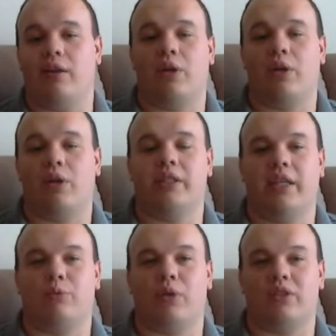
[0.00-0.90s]
as one of those
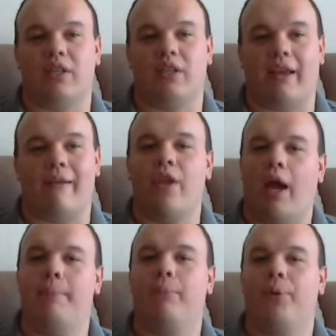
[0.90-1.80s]
things where it's like
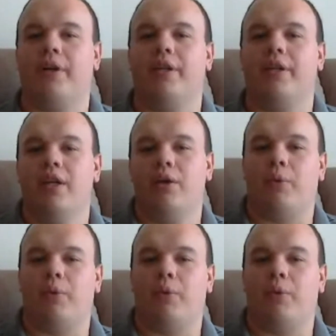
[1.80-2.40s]
I'm bored.